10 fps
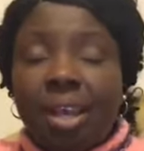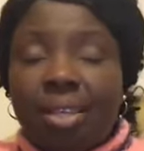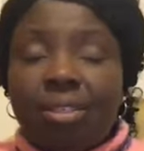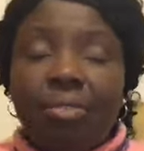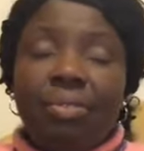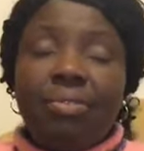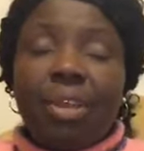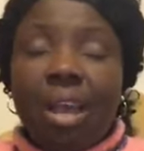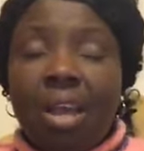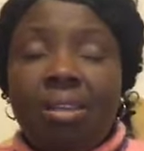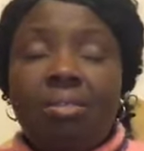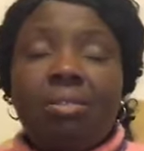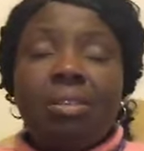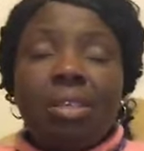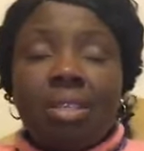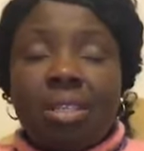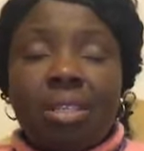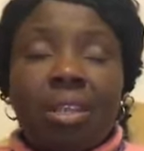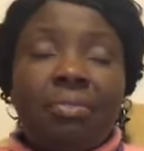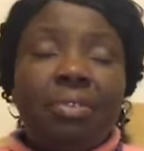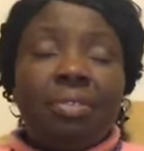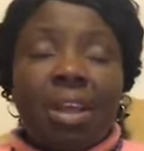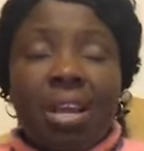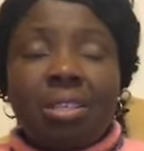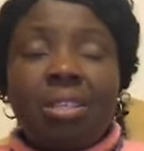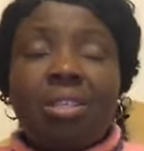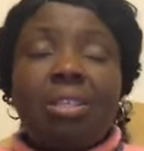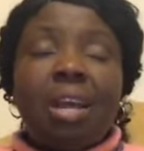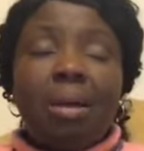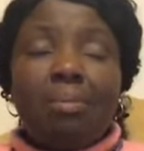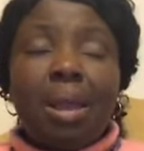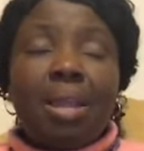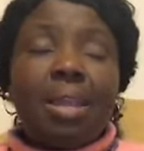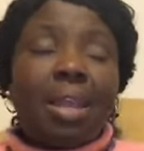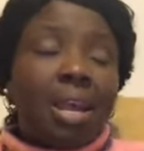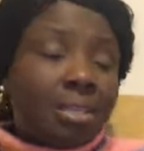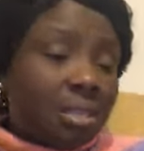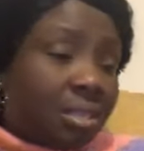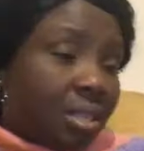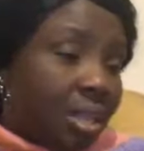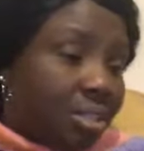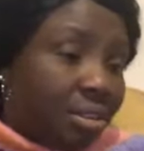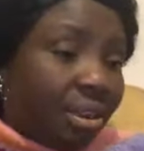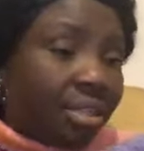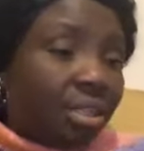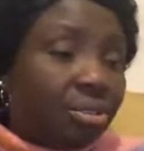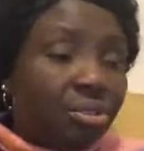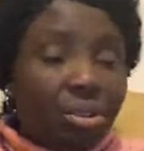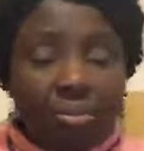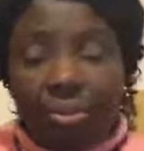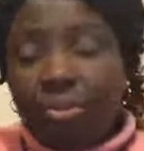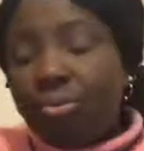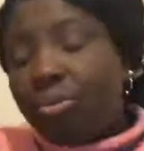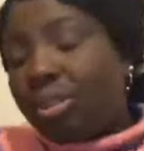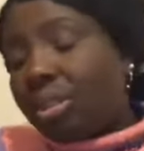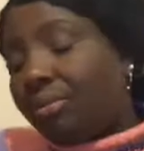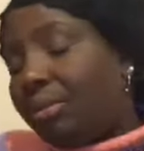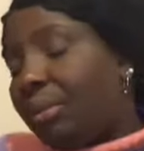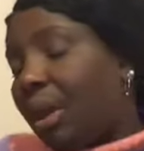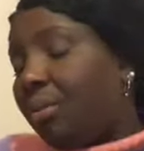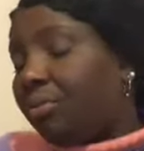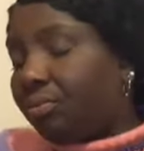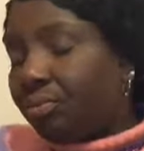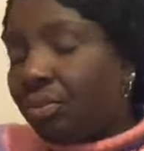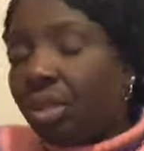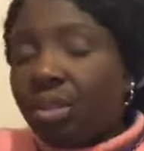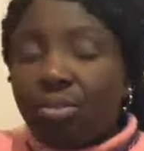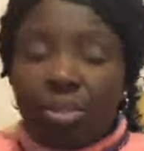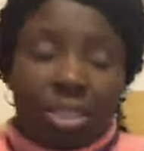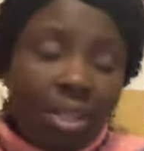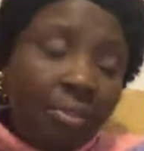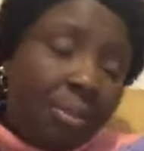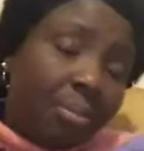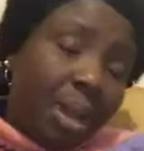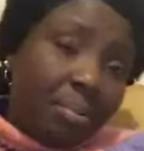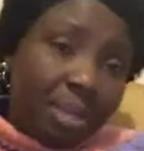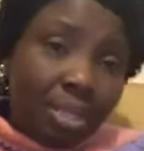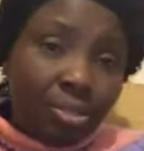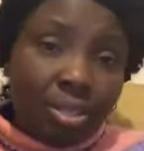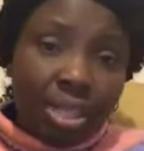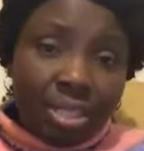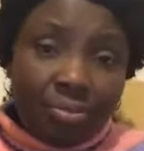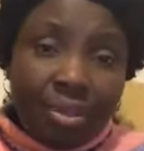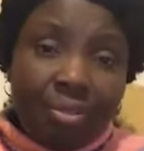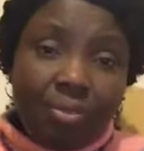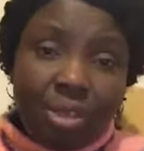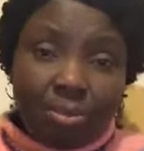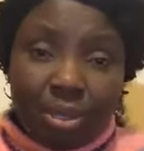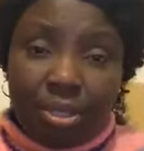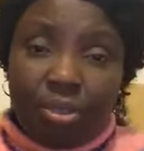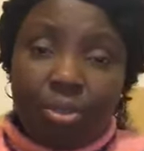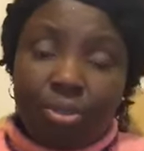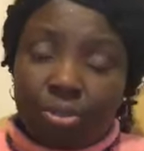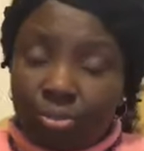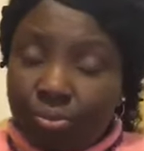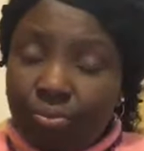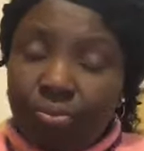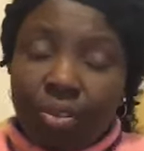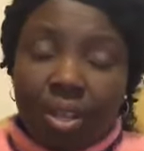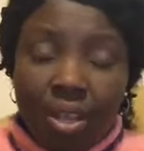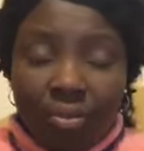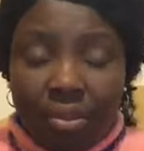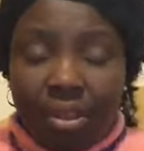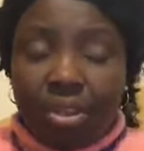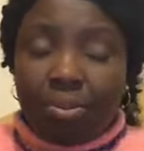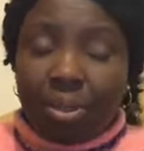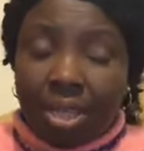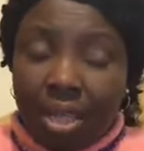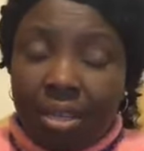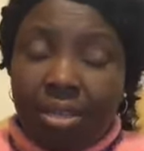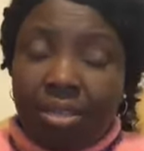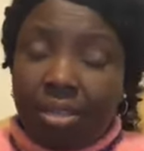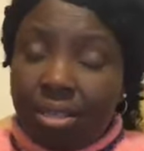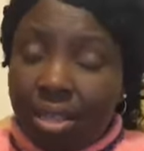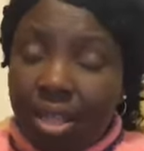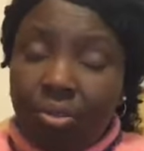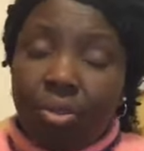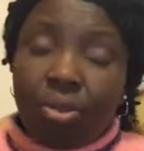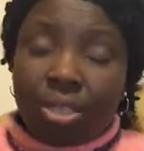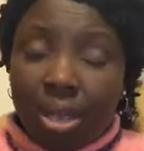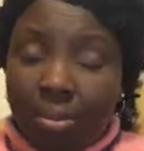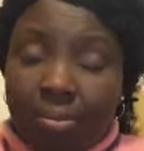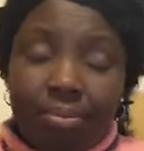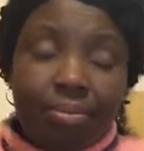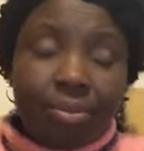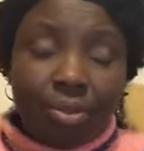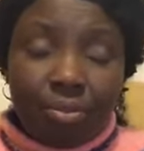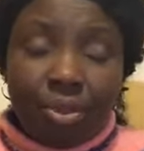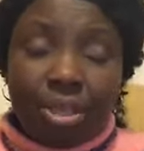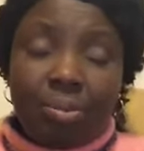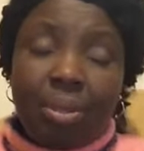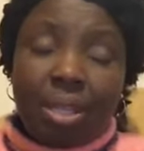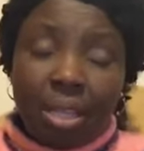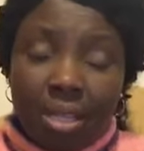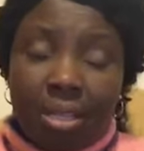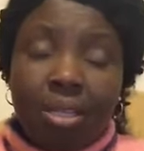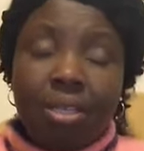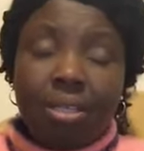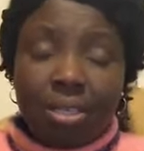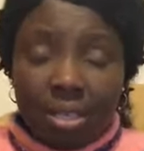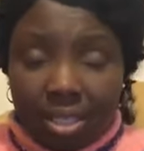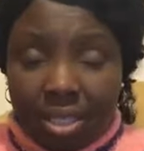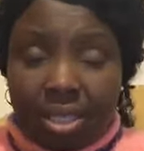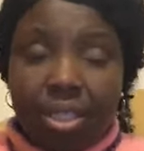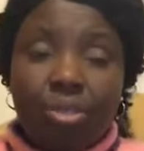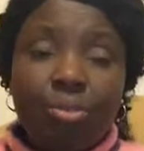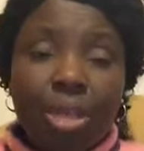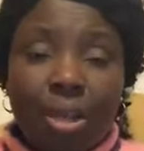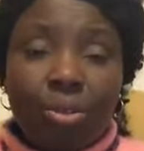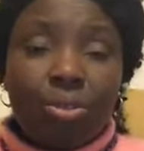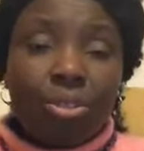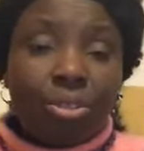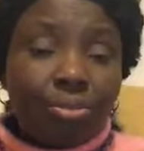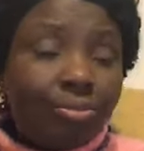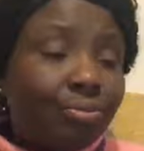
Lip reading: I saw Sister Vivian, Sister Maggie, and Sister Geraldine, three of you. Receive him now. Receive him and begin to testify if you are speaking or not. If you are not speaking, now you cause him. If you are speaking, it is still you that caused it.